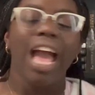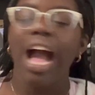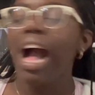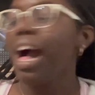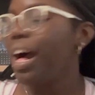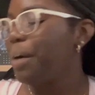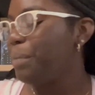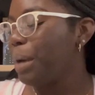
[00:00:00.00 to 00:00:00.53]

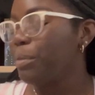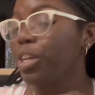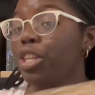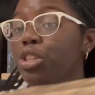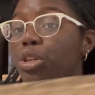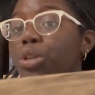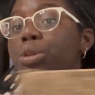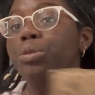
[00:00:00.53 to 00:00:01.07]
I'm going to
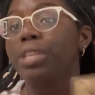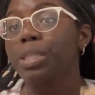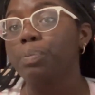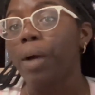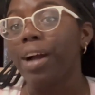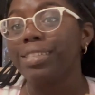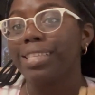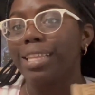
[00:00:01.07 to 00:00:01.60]
show you this
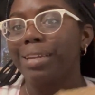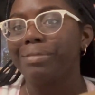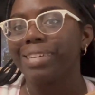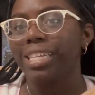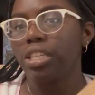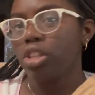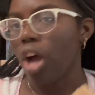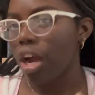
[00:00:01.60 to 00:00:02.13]
box, and then I'm going
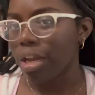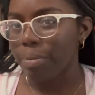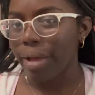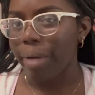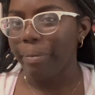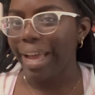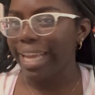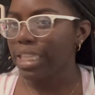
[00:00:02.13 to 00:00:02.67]
to talk
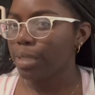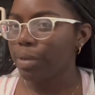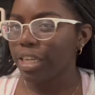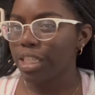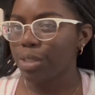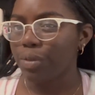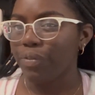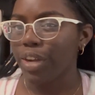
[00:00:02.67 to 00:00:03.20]
about my
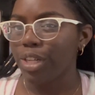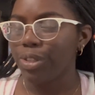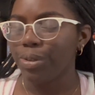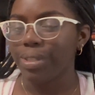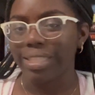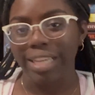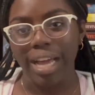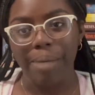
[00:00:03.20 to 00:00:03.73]
experience with FairyLoot
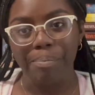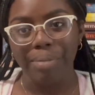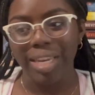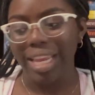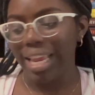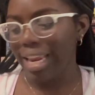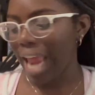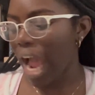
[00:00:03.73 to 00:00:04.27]
as a
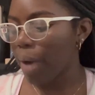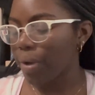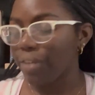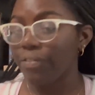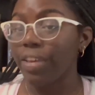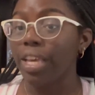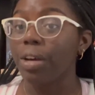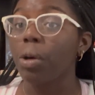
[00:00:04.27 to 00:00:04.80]
company and how I
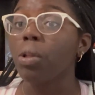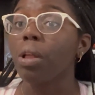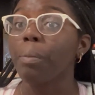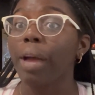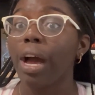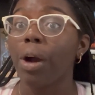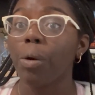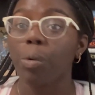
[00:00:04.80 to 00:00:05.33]
feel
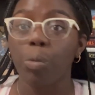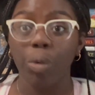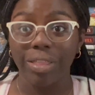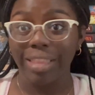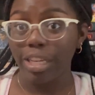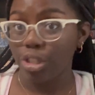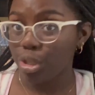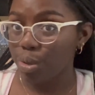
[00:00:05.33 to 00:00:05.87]
about what
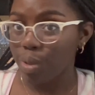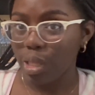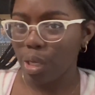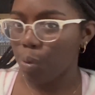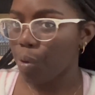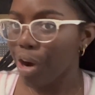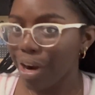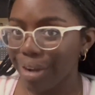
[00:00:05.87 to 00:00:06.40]
they do in their
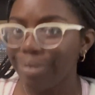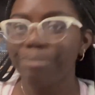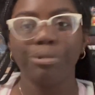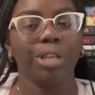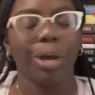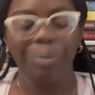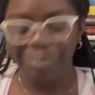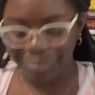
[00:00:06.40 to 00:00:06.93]
work.
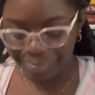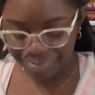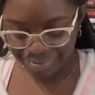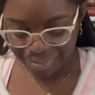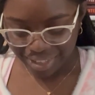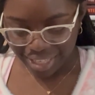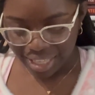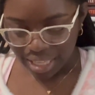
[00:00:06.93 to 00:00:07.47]
So
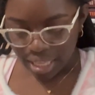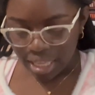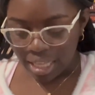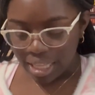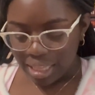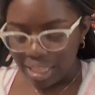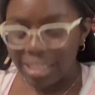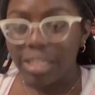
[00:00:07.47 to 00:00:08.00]

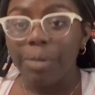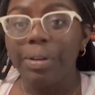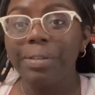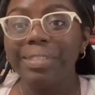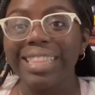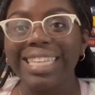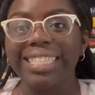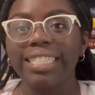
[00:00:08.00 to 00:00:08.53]
let's go into
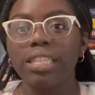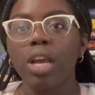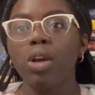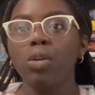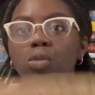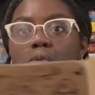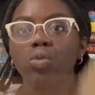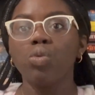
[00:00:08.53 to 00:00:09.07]
this.
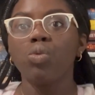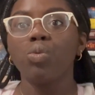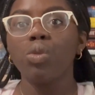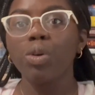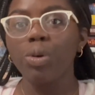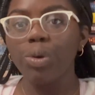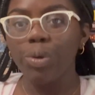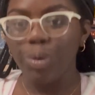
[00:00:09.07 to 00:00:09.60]

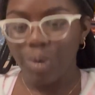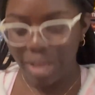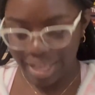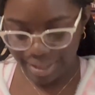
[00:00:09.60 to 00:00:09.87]
Woo!